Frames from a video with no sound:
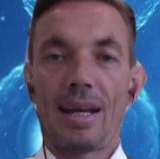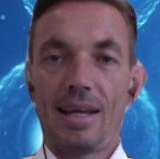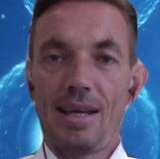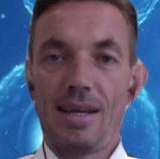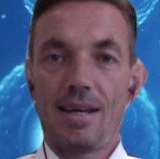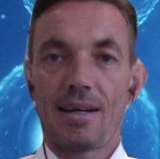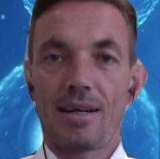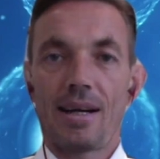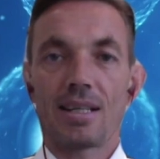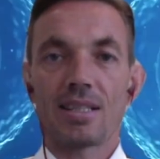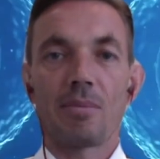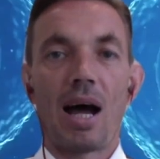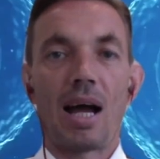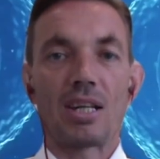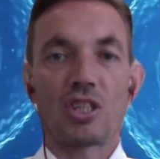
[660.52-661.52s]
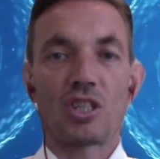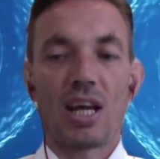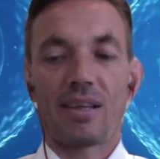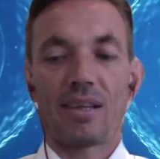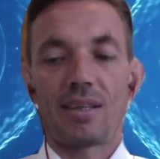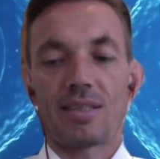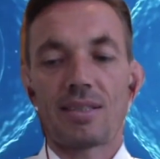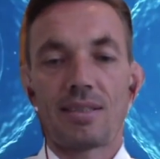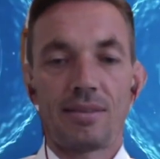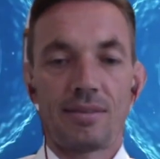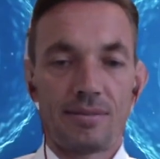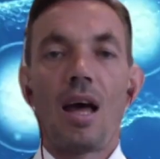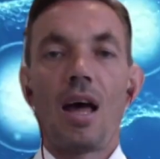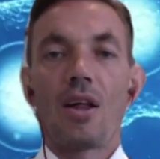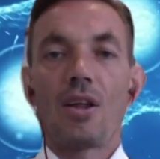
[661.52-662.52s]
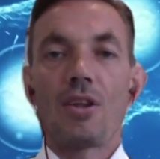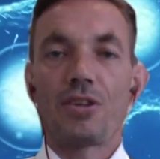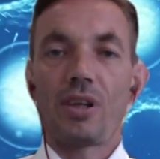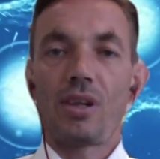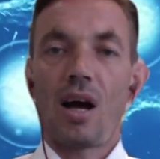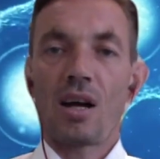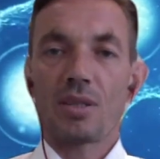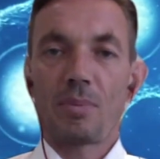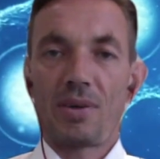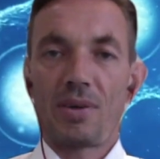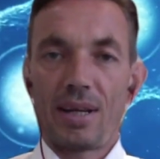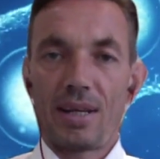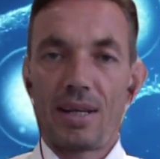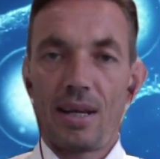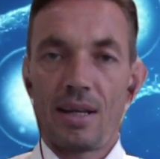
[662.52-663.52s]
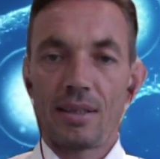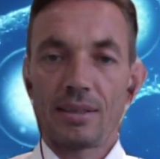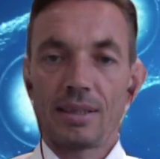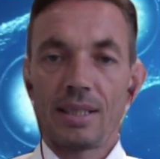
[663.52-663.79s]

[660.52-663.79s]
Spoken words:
here is my checklist. The lung meridian